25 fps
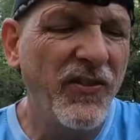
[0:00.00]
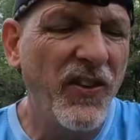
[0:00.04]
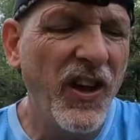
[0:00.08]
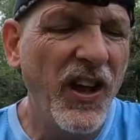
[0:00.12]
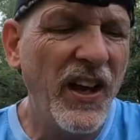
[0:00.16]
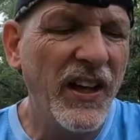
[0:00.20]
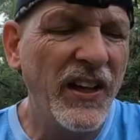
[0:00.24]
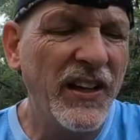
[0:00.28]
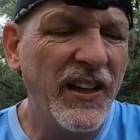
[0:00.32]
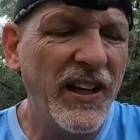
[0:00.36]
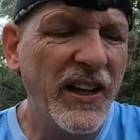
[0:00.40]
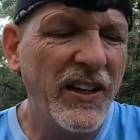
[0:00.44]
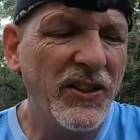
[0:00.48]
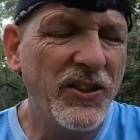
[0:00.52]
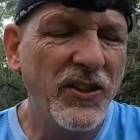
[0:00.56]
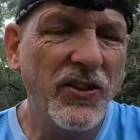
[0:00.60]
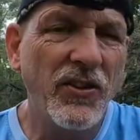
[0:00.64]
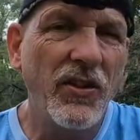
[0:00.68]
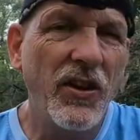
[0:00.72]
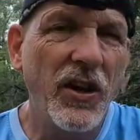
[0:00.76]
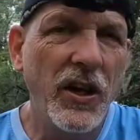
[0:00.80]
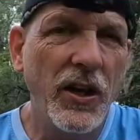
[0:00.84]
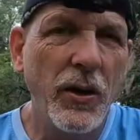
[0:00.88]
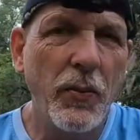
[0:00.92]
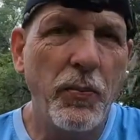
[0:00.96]

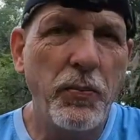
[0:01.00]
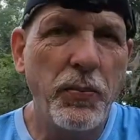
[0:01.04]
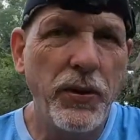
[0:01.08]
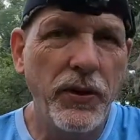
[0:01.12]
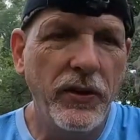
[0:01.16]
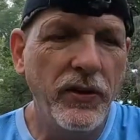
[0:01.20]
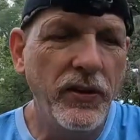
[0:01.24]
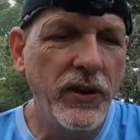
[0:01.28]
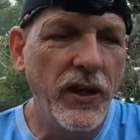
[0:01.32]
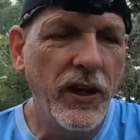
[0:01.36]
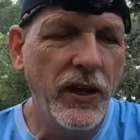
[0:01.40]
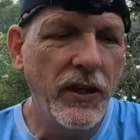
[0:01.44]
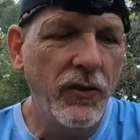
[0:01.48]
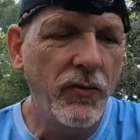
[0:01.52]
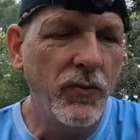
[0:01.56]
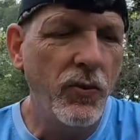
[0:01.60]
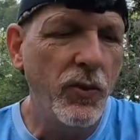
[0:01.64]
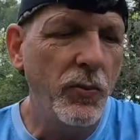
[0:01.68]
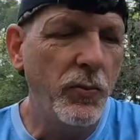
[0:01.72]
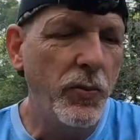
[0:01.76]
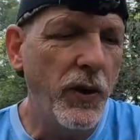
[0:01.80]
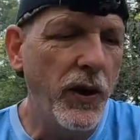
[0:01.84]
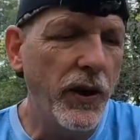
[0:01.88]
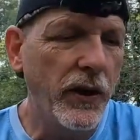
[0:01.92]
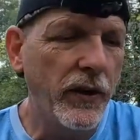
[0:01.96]
flycatcher, and a pileated
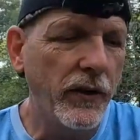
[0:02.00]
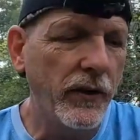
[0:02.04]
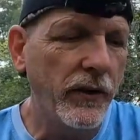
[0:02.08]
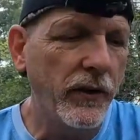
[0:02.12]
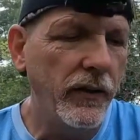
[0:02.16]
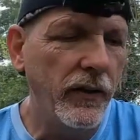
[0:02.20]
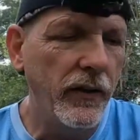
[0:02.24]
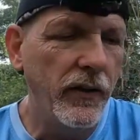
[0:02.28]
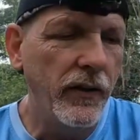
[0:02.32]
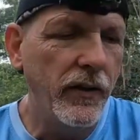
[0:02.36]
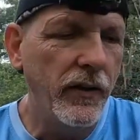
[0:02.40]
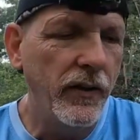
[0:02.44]
woodpecker.